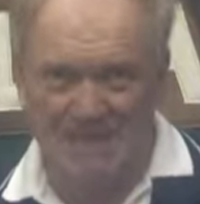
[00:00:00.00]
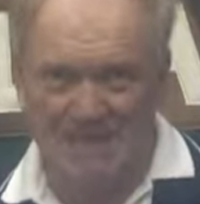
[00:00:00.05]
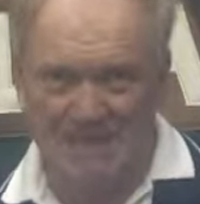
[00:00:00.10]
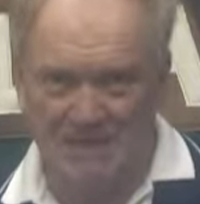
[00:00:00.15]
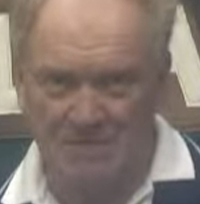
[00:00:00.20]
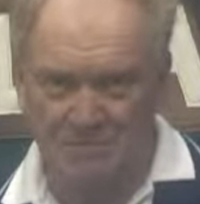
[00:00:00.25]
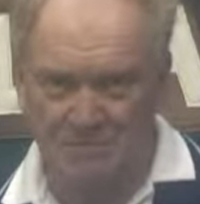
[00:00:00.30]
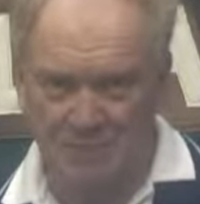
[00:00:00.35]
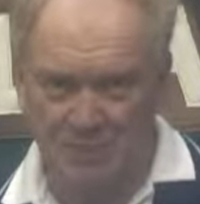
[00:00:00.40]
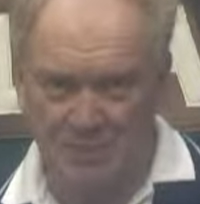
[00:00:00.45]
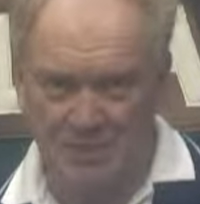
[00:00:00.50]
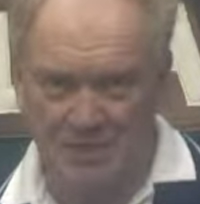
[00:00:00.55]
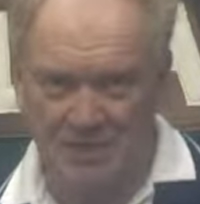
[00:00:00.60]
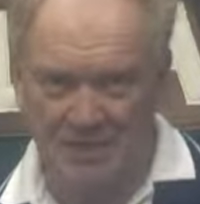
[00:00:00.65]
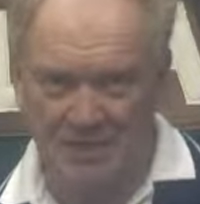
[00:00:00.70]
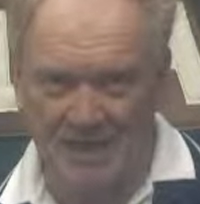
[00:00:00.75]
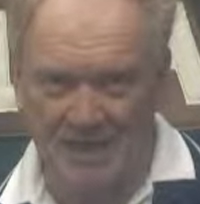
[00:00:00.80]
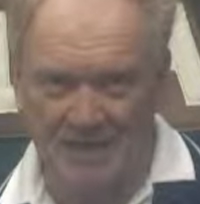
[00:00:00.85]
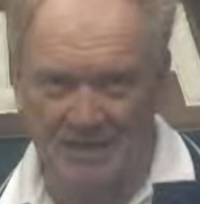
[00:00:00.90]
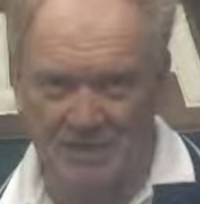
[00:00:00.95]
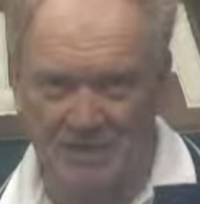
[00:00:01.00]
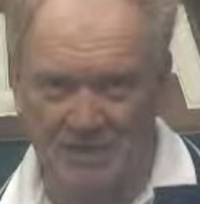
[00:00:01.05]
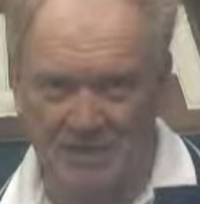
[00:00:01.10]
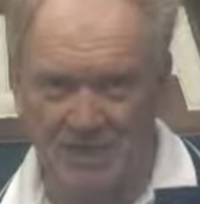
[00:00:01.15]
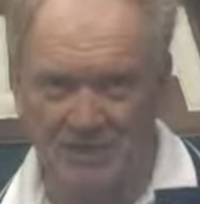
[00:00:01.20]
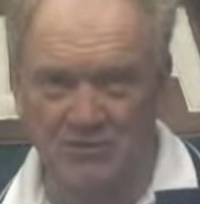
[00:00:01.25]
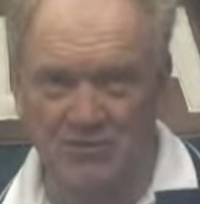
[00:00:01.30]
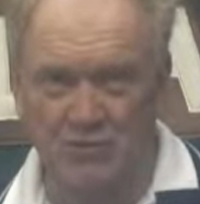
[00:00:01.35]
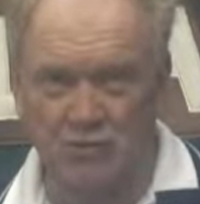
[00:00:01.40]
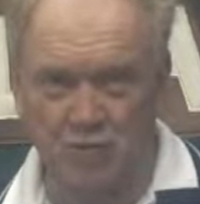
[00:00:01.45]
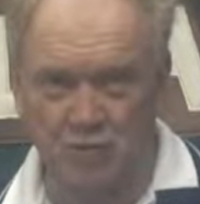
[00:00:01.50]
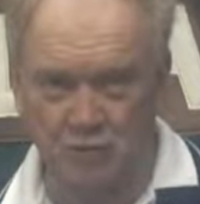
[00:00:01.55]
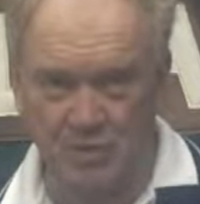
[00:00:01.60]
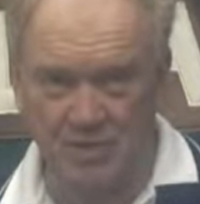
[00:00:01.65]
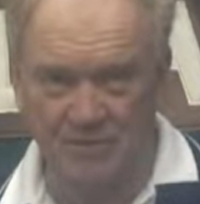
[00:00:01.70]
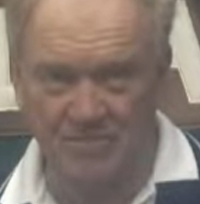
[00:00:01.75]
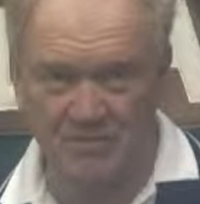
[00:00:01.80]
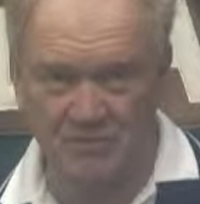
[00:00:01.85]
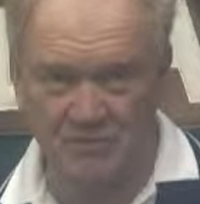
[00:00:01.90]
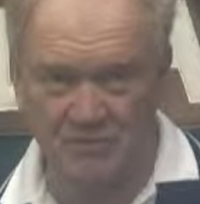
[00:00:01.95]
He pointed out that the
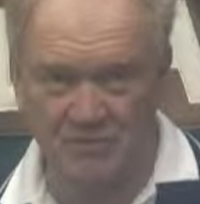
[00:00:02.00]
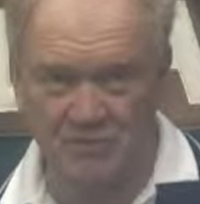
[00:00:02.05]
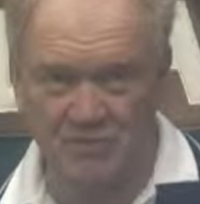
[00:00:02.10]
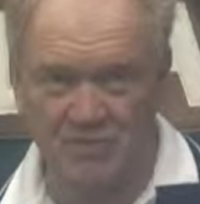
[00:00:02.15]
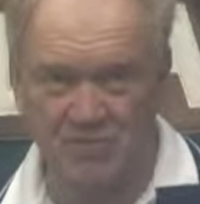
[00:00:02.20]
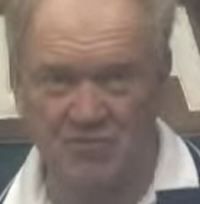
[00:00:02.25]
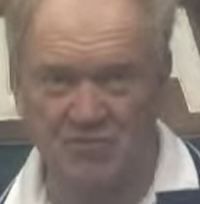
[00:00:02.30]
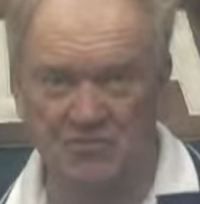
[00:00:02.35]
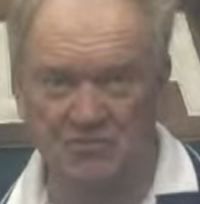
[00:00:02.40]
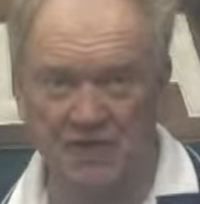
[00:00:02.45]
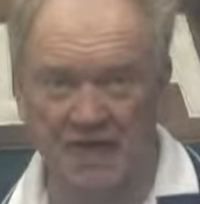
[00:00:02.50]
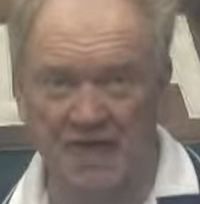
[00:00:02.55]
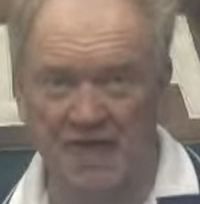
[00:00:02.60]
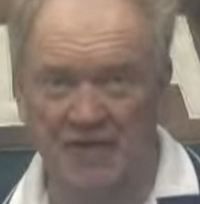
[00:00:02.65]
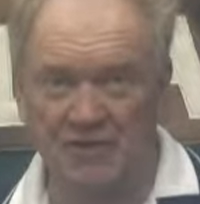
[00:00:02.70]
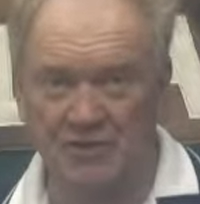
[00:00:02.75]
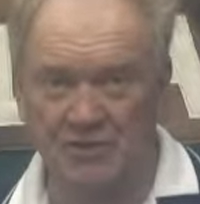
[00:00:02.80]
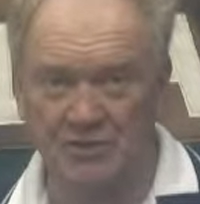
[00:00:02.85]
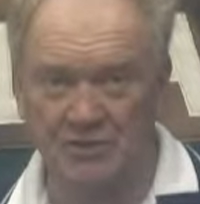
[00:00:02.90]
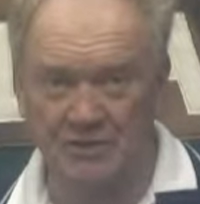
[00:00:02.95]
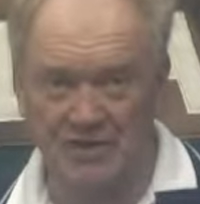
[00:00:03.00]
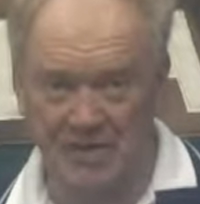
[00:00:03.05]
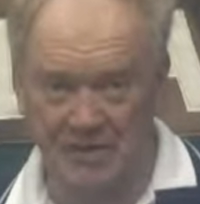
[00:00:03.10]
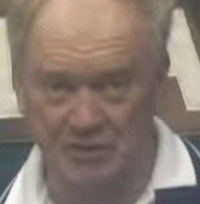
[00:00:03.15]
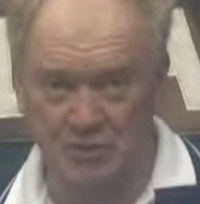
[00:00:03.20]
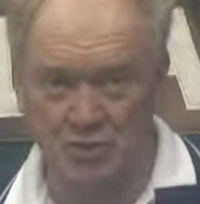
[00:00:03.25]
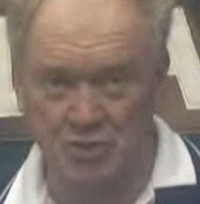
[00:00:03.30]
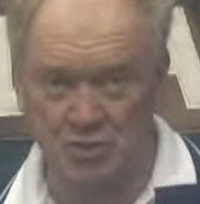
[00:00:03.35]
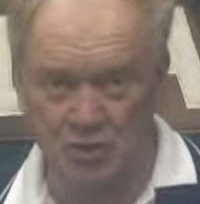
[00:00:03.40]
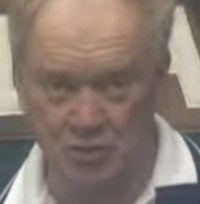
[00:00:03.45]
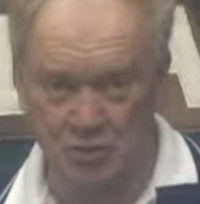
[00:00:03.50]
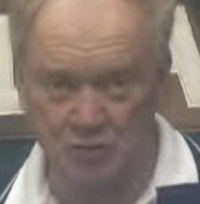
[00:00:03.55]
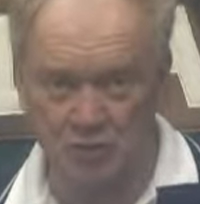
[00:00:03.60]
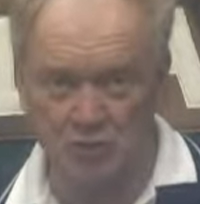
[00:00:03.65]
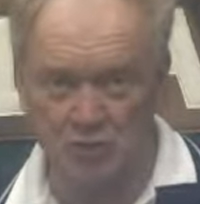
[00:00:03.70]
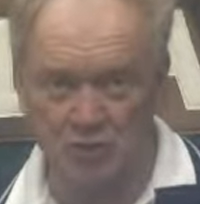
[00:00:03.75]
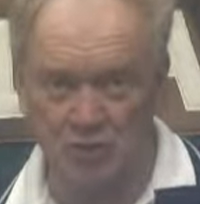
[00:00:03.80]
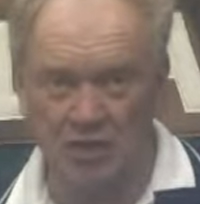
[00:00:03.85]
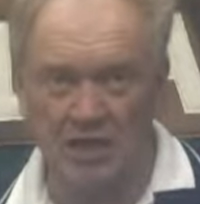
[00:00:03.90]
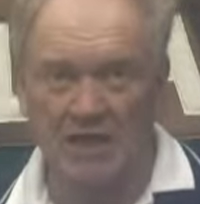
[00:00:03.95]
grievances filed against
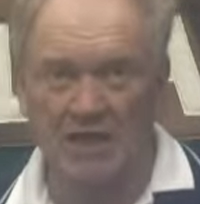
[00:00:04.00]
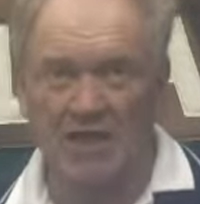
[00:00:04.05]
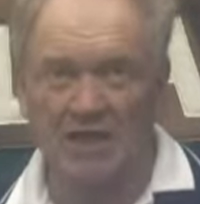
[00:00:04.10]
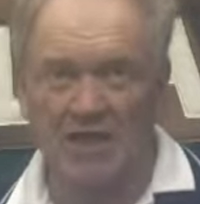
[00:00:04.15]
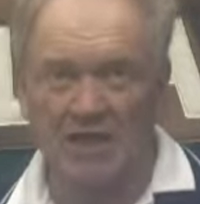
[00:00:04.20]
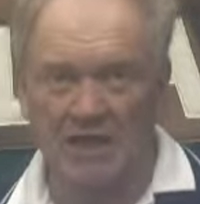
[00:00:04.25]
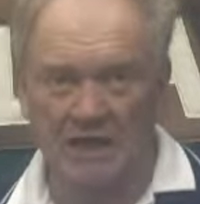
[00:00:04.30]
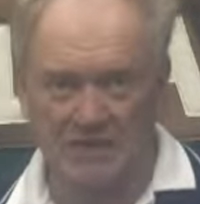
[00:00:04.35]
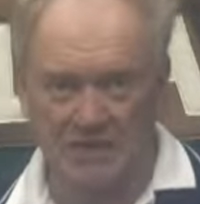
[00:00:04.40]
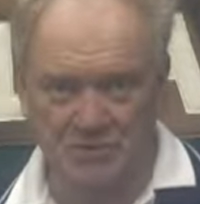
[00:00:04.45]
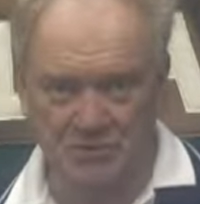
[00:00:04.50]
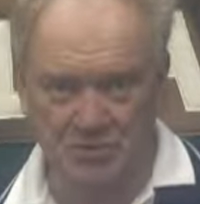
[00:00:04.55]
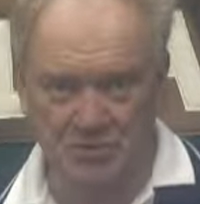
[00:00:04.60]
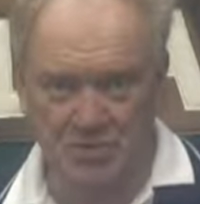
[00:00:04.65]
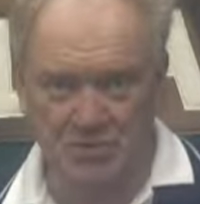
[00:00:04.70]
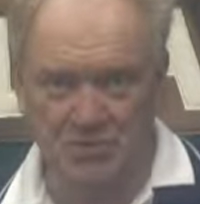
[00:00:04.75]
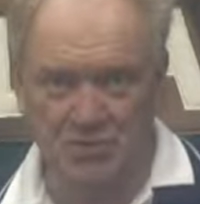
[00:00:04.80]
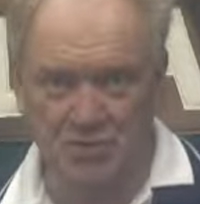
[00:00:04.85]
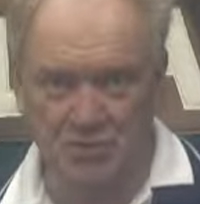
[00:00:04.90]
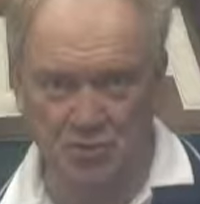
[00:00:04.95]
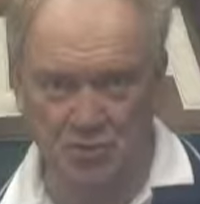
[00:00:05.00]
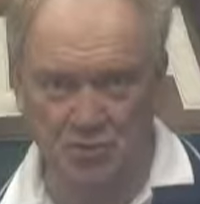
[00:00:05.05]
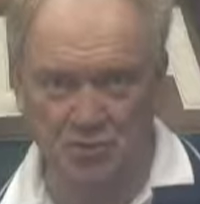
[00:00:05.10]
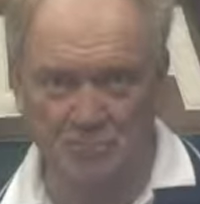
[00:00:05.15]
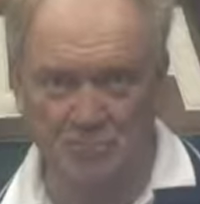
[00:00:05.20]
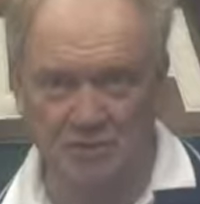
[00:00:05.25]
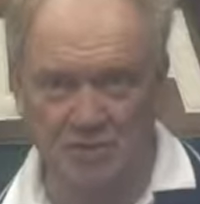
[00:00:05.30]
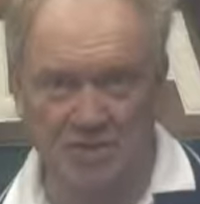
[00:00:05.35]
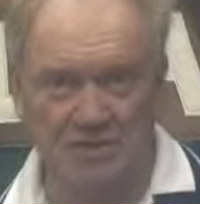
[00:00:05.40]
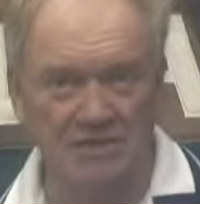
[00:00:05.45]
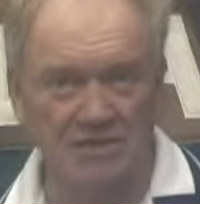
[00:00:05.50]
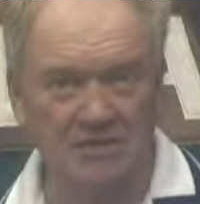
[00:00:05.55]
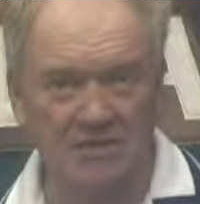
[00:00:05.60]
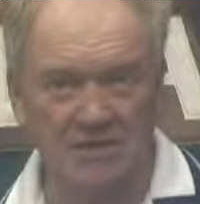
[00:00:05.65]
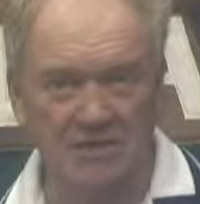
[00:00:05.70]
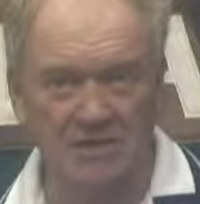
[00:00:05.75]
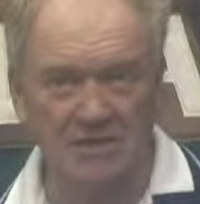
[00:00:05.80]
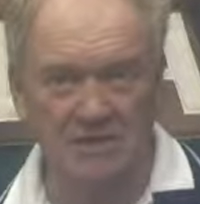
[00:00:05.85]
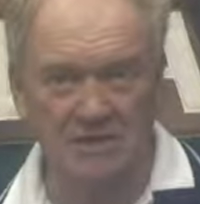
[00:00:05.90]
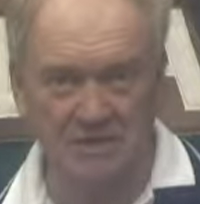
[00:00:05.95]
her, as he termed it,
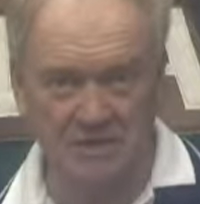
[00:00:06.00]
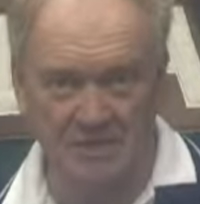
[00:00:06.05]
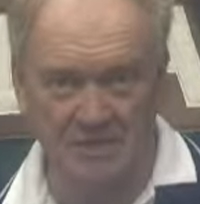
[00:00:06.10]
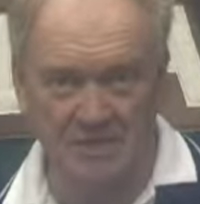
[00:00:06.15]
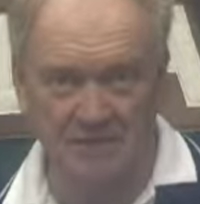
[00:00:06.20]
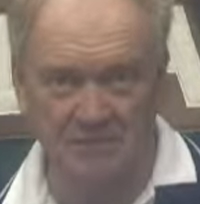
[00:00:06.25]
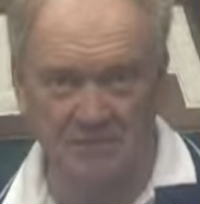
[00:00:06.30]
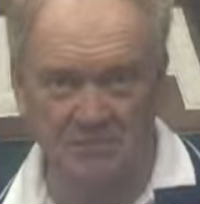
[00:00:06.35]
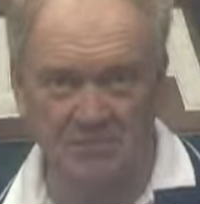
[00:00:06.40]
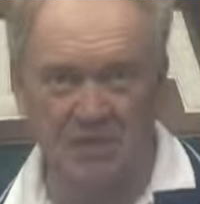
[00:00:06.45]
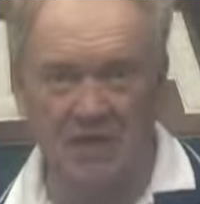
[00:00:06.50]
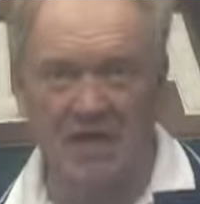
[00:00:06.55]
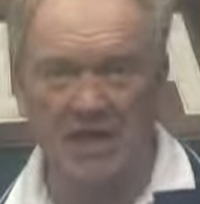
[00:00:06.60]
illegal.